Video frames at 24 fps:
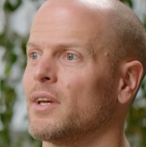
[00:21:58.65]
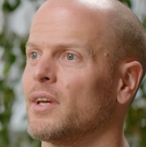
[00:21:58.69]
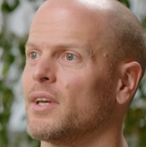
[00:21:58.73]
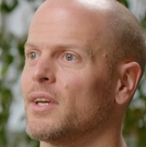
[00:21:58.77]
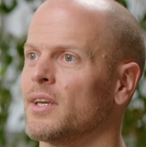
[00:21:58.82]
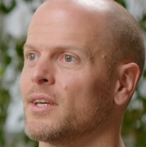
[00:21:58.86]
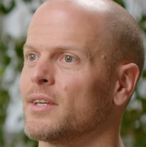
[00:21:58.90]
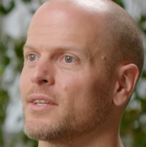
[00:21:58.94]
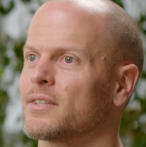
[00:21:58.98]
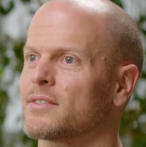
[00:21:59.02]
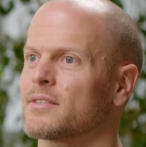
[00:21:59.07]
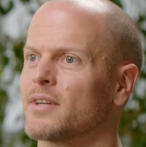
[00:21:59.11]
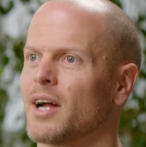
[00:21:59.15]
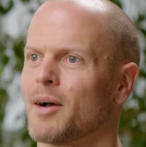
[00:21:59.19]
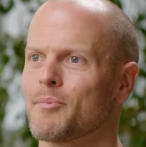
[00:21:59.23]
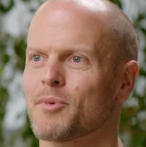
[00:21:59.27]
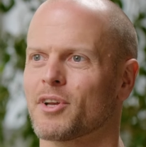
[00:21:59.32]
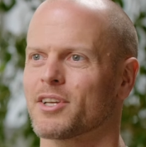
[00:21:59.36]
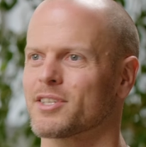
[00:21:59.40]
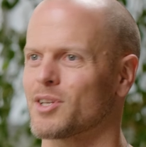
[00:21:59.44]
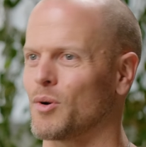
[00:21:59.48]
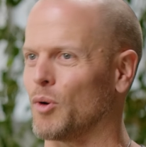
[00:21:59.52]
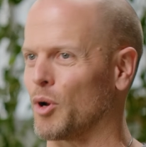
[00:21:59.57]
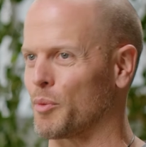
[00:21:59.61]
is not
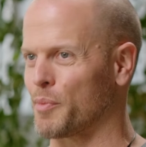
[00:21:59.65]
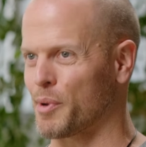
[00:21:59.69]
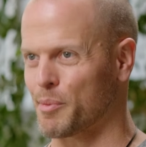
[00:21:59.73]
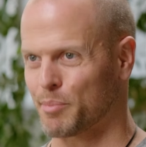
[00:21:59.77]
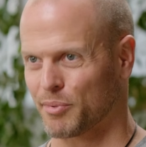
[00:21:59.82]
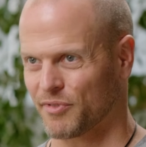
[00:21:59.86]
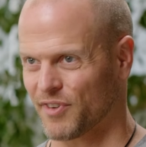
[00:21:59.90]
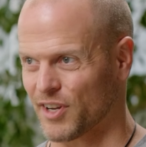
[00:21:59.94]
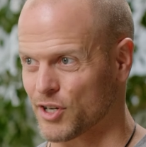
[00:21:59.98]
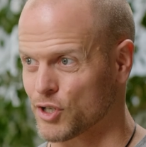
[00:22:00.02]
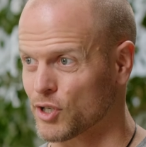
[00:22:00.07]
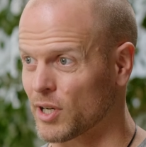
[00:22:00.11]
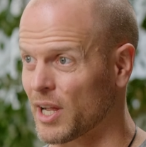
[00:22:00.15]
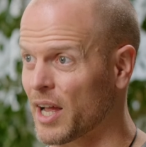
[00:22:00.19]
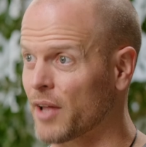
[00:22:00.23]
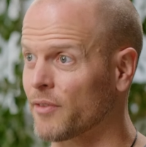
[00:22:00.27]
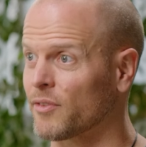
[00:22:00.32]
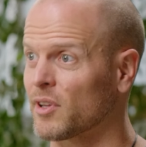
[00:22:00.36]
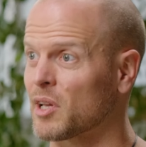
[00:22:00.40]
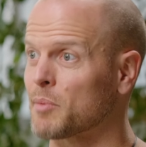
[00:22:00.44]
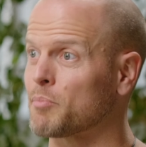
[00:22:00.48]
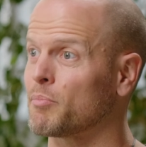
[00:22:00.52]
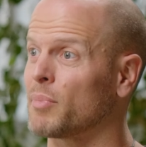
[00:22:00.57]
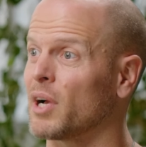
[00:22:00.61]
because I want to be a professional
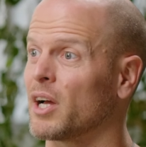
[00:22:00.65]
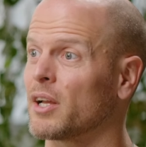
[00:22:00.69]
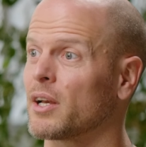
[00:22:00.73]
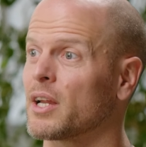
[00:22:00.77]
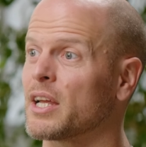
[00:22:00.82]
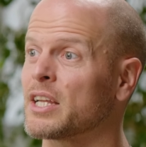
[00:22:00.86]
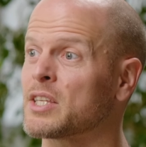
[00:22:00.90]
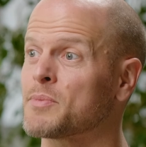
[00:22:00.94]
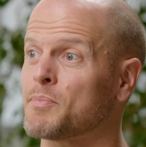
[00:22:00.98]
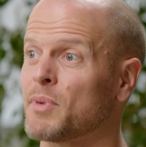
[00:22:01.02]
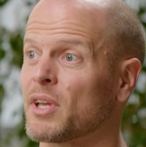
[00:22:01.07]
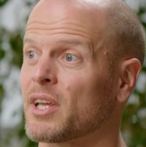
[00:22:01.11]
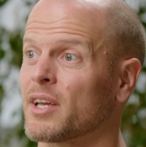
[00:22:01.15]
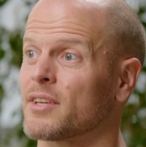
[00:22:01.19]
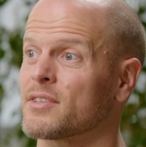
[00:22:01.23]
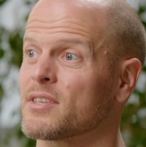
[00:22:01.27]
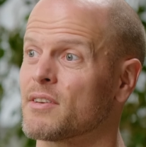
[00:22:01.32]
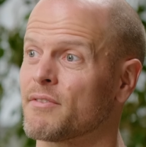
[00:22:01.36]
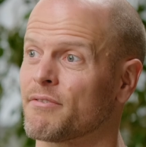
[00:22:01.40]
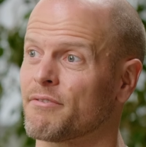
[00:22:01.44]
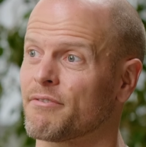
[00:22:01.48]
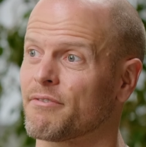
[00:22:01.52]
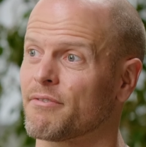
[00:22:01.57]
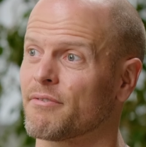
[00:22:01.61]
athlete, but it's because
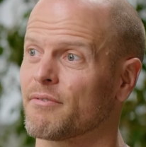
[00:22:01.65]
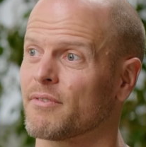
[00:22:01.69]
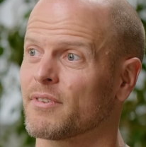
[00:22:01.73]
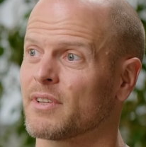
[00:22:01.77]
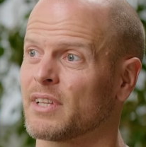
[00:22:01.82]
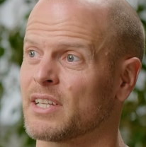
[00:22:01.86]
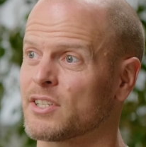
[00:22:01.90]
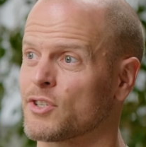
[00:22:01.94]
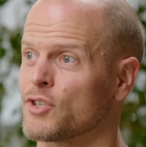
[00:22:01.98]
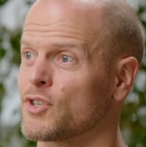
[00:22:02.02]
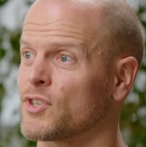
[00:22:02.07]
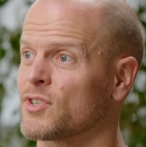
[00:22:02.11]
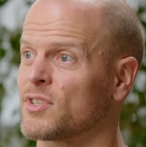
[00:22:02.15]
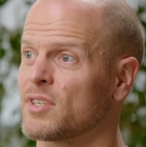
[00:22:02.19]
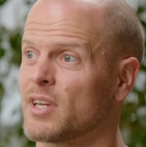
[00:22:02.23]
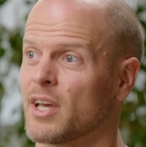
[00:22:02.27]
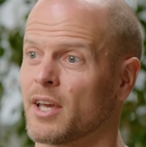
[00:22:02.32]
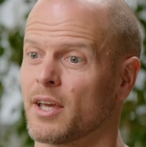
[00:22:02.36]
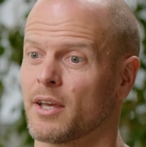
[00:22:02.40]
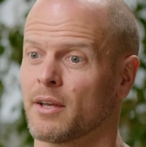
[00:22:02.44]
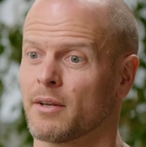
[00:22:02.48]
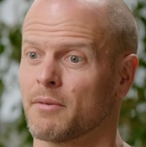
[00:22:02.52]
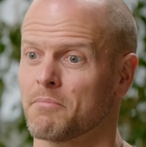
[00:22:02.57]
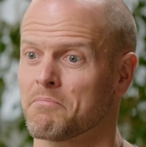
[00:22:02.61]
if, let's just
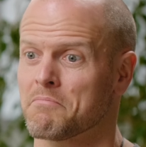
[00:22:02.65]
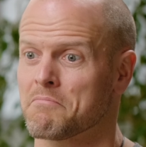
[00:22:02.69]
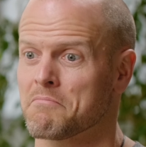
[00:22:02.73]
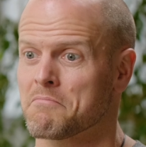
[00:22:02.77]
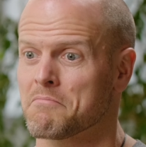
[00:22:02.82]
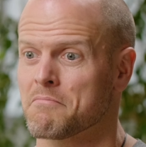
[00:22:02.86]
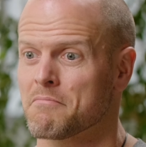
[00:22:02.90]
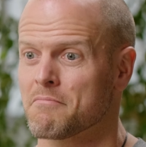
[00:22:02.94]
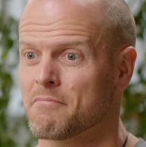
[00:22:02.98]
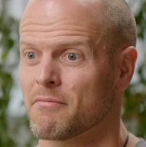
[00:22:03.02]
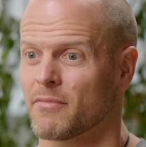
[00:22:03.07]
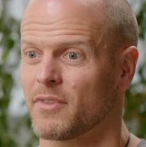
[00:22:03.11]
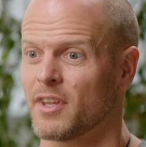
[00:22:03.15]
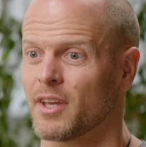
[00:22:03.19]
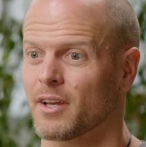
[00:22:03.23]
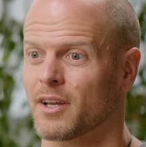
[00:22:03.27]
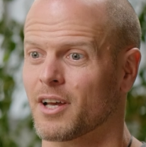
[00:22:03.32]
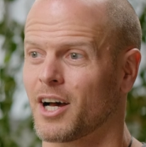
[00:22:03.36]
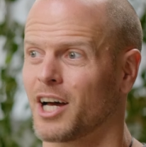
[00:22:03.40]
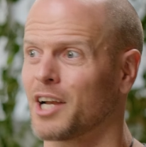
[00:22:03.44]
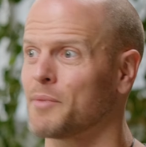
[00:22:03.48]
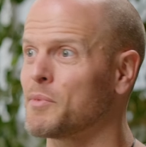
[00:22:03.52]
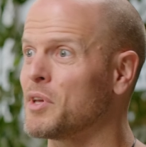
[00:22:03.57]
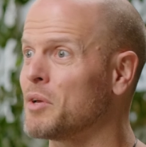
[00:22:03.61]
say, the
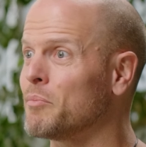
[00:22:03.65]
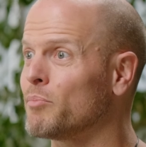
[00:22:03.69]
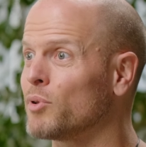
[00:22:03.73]
economy